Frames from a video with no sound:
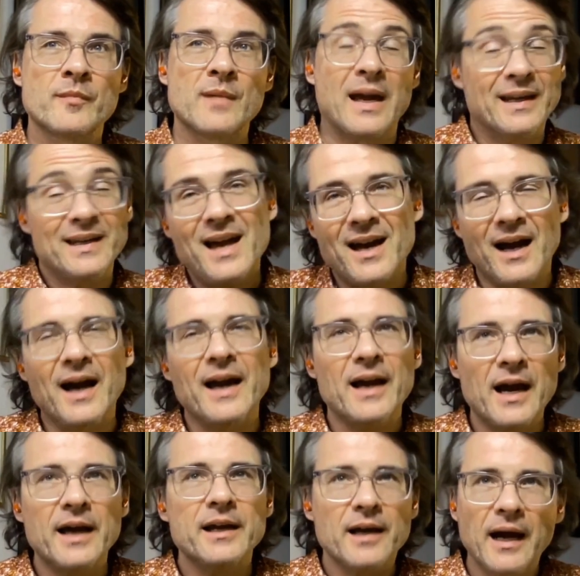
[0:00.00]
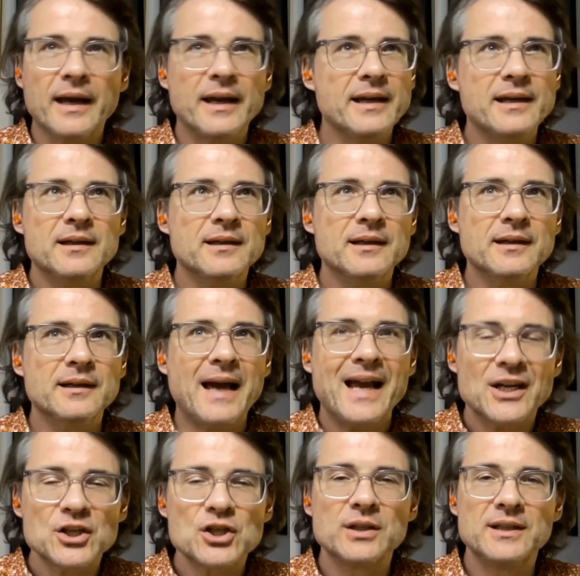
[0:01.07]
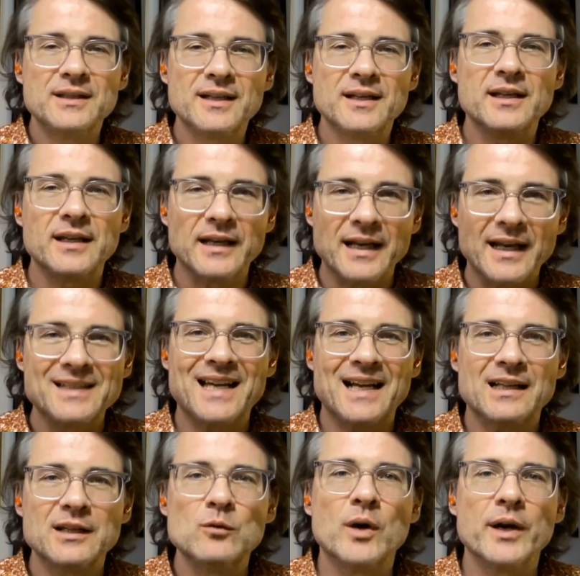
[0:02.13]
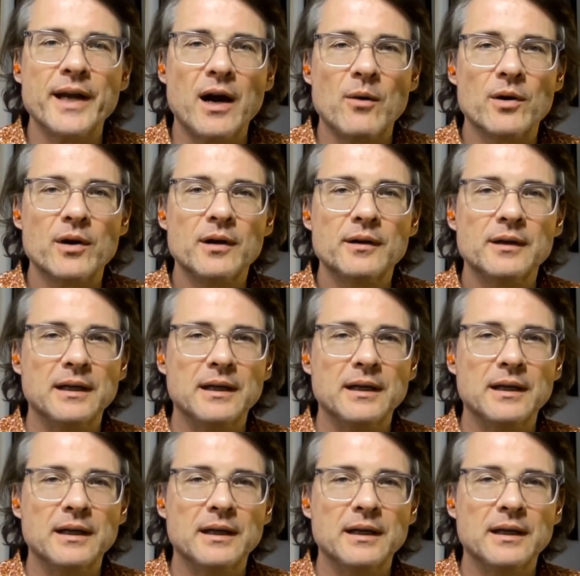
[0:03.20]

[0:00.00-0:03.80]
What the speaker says: yeah, I actually did it in exactly 1 hour.